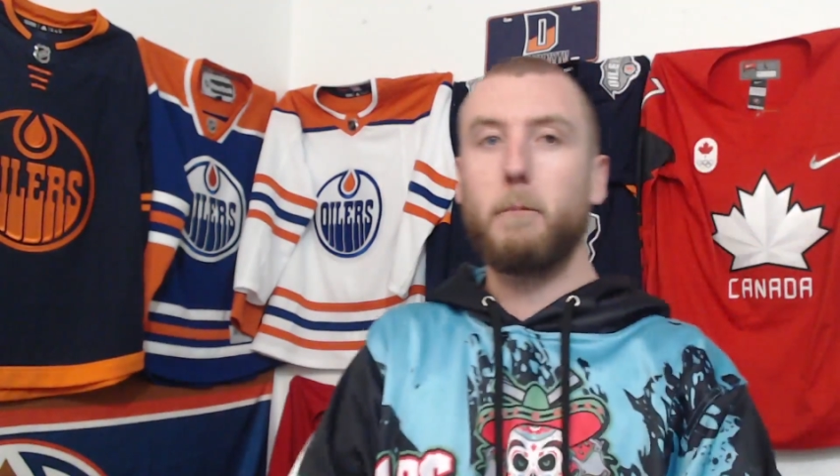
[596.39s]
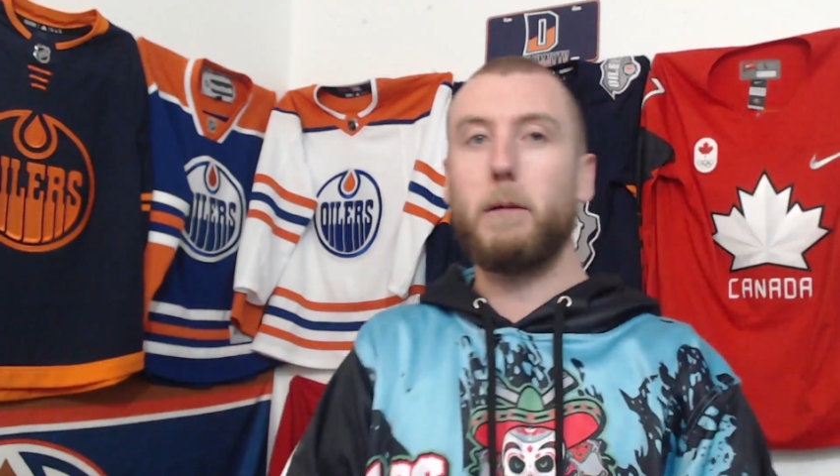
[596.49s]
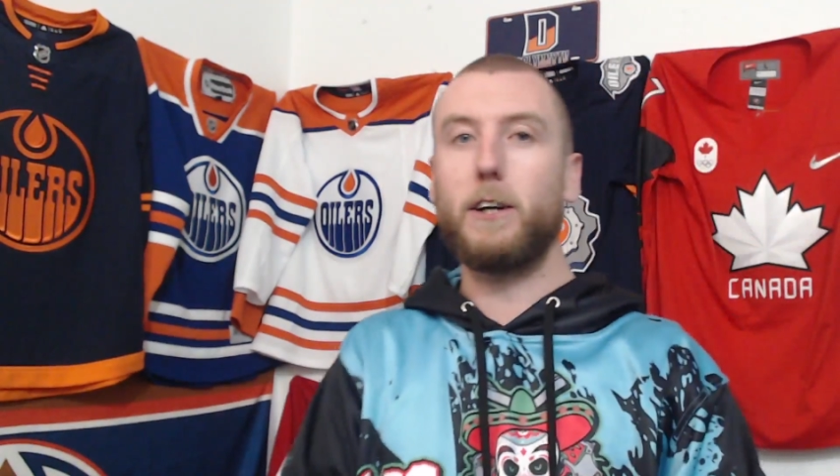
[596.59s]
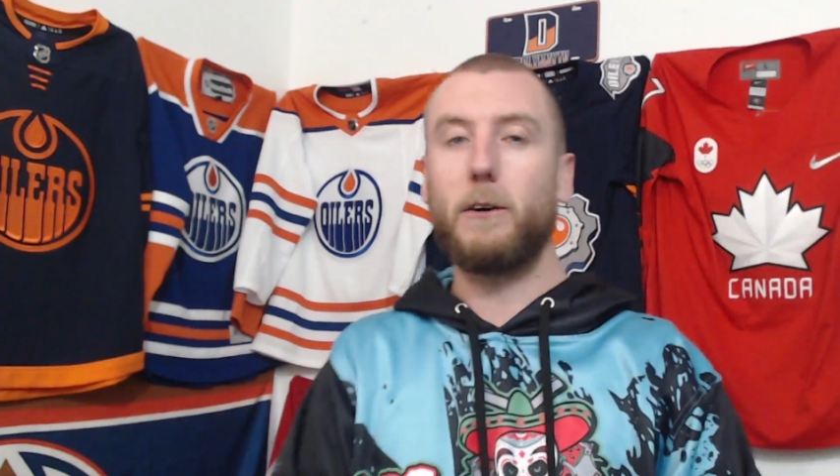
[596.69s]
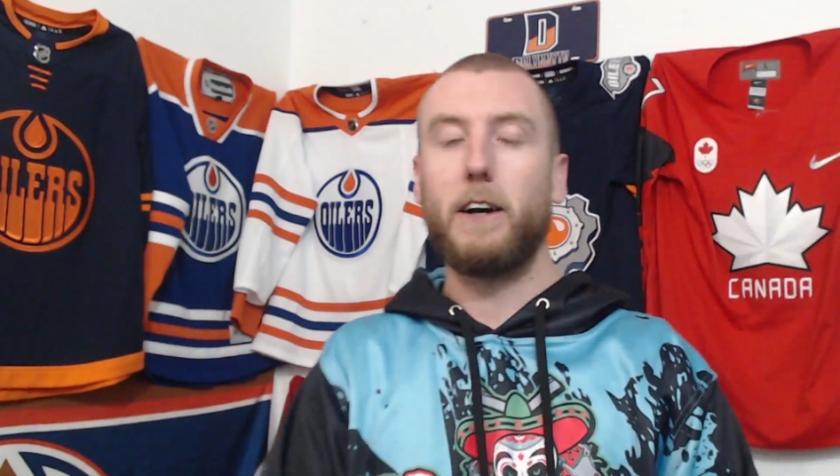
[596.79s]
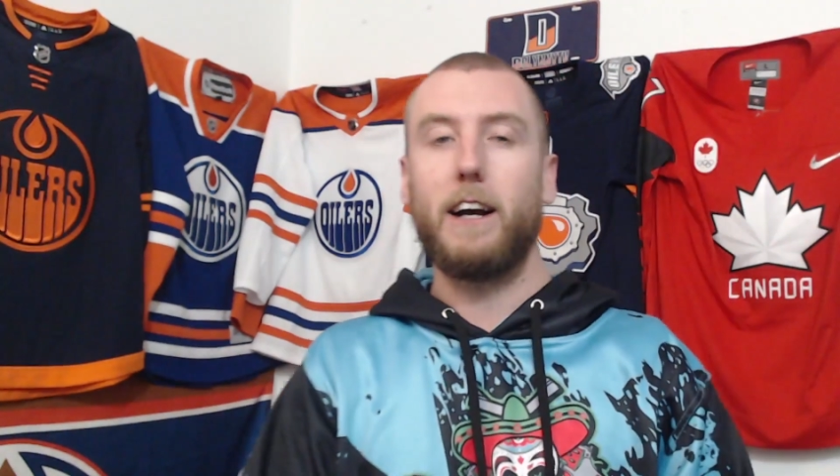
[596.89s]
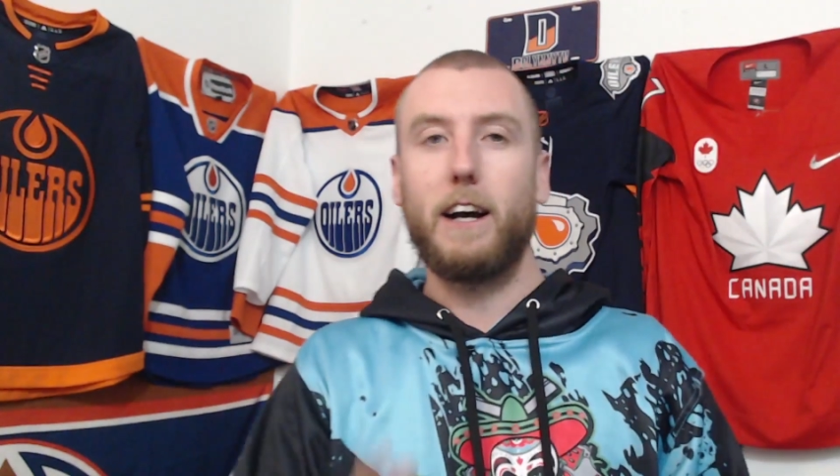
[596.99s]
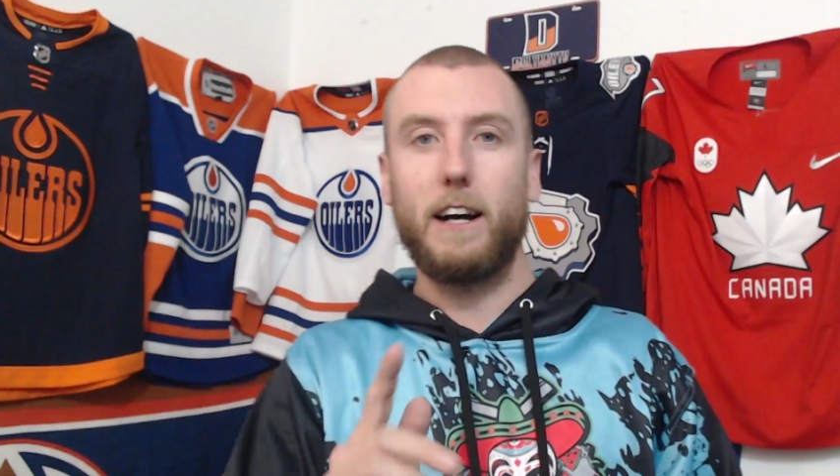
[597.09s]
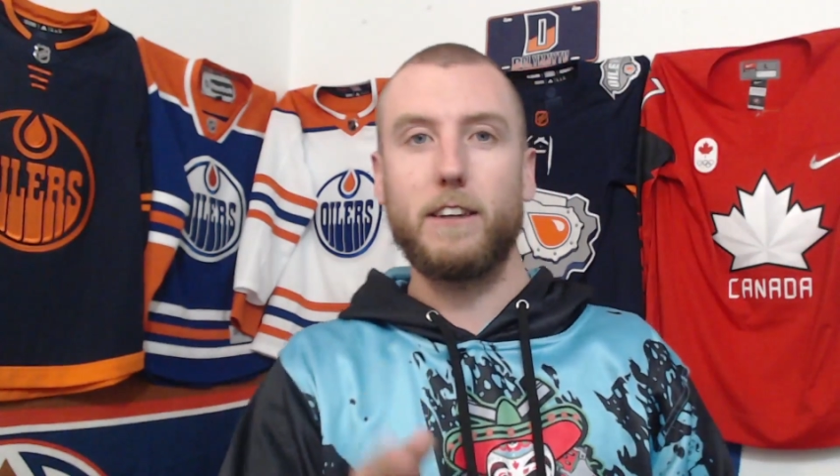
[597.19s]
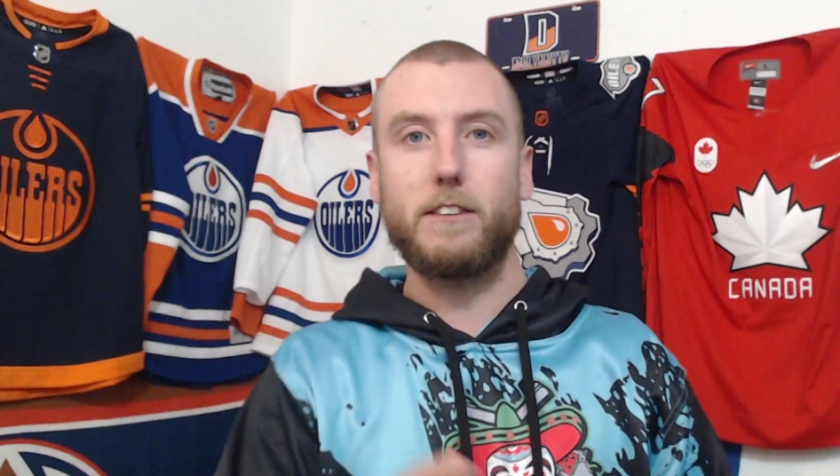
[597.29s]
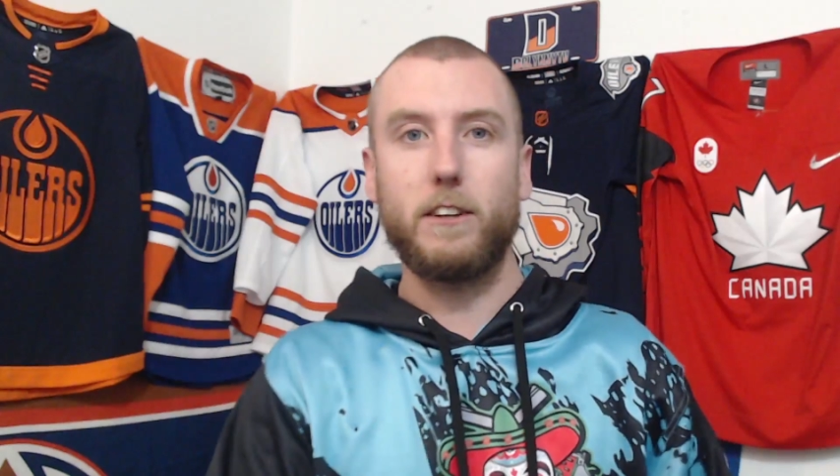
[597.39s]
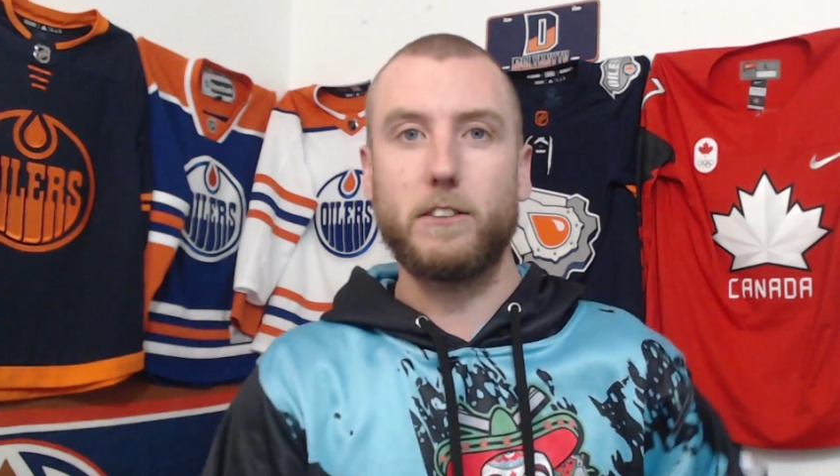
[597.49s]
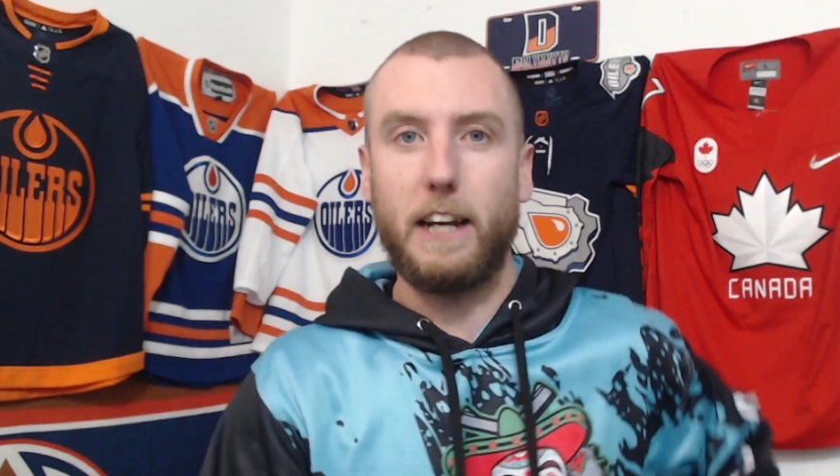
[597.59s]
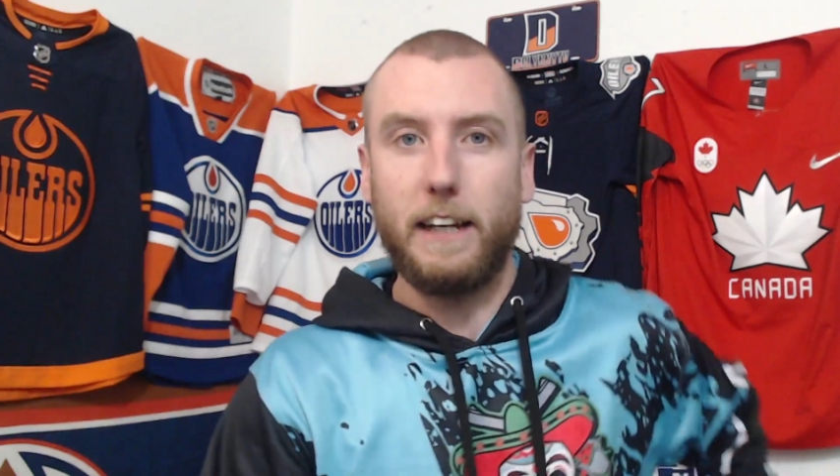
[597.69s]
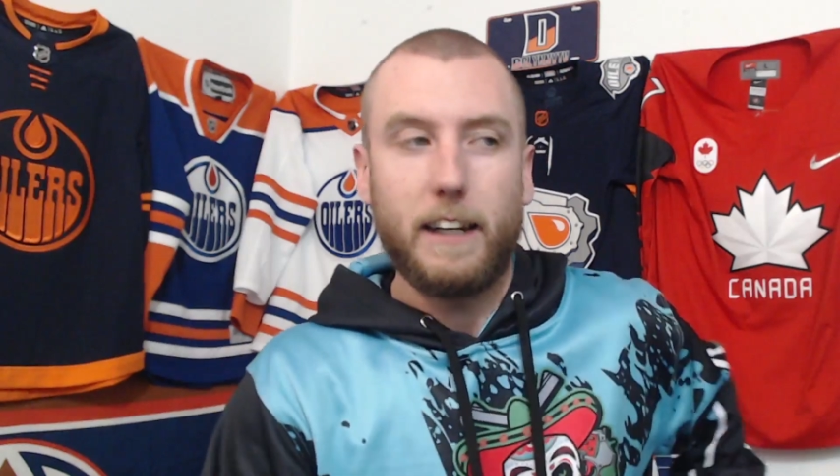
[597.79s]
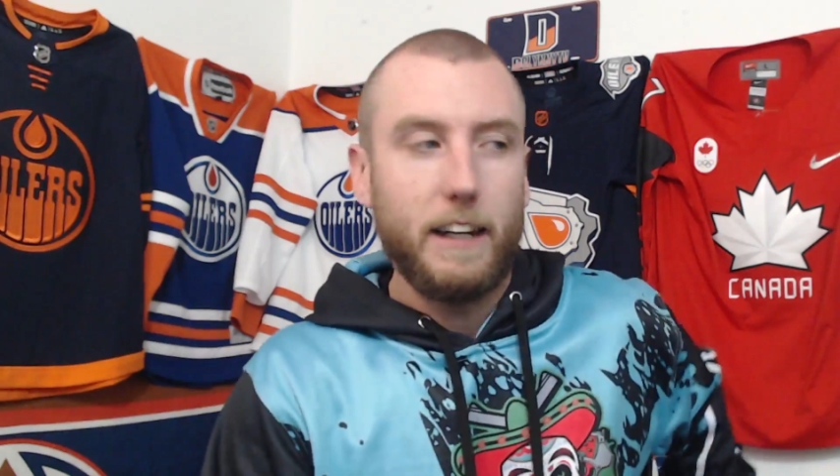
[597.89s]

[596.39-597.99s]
Bingo, sales guy.